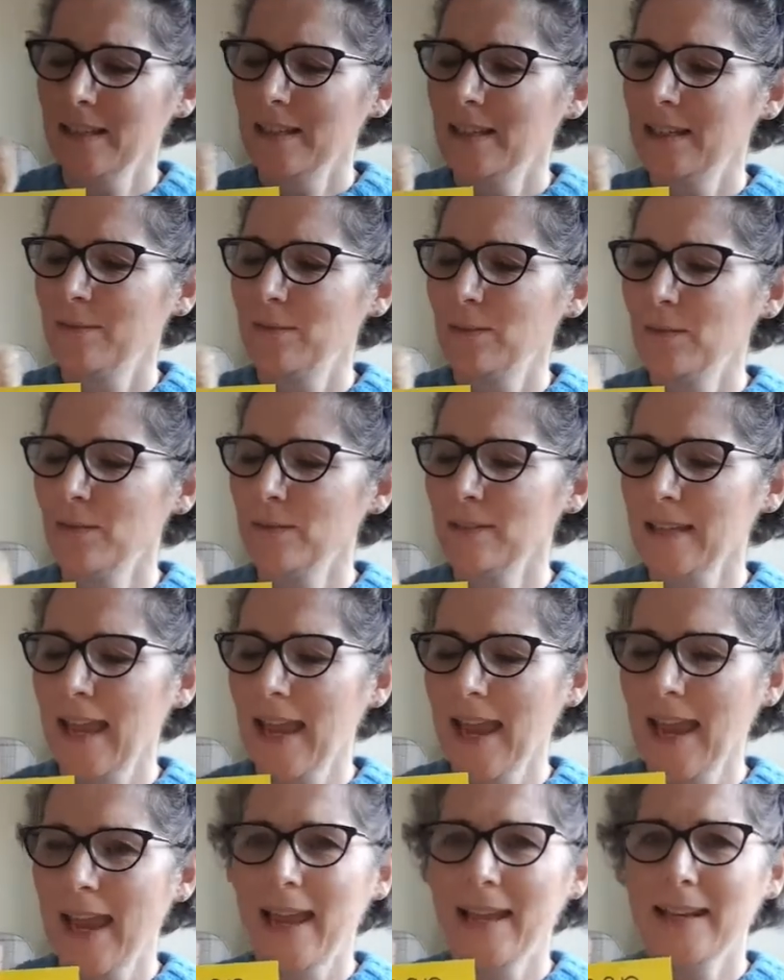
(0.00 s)
If it was
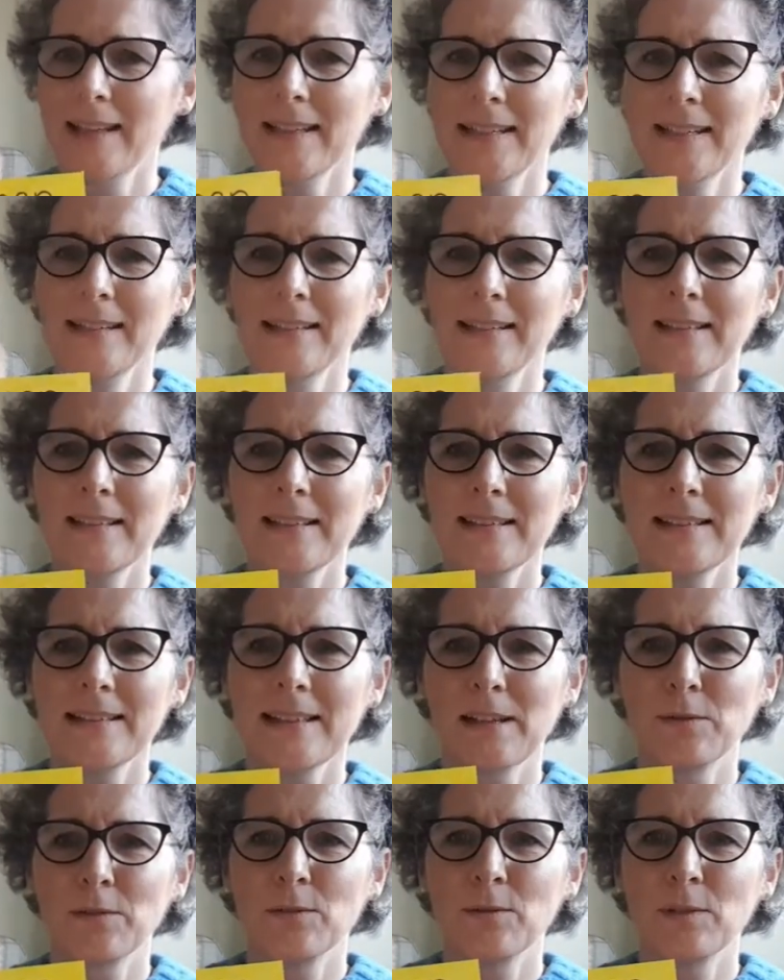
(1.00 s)
an, this
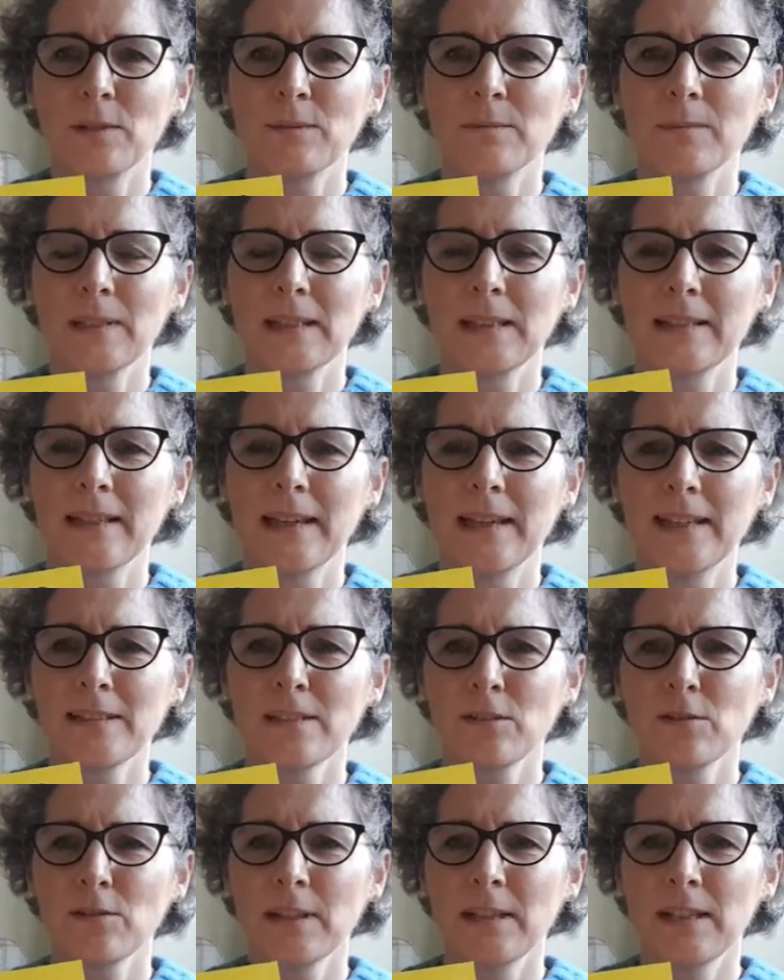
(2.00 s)
sound wouldn't be there.
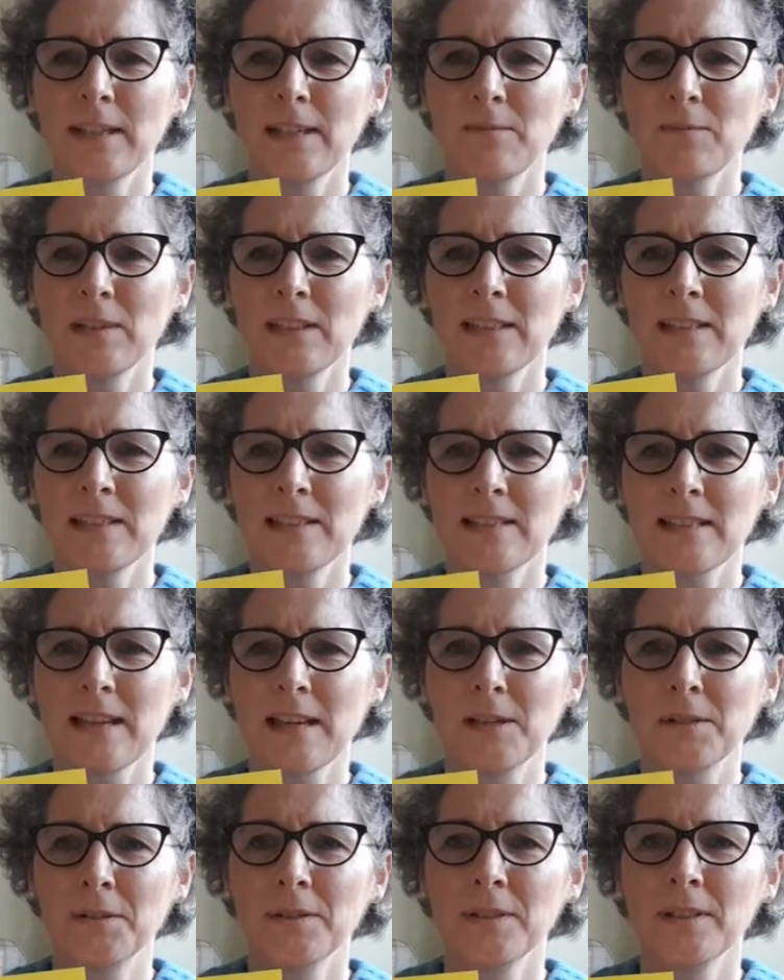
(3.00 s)
So try again with this
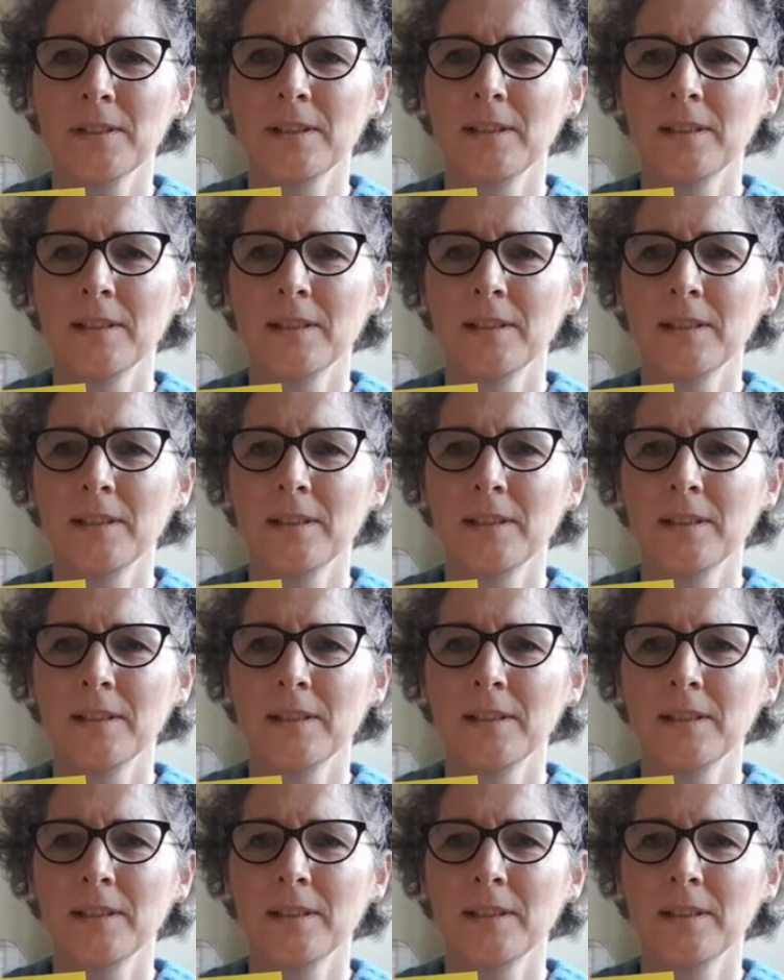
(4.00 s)
sound.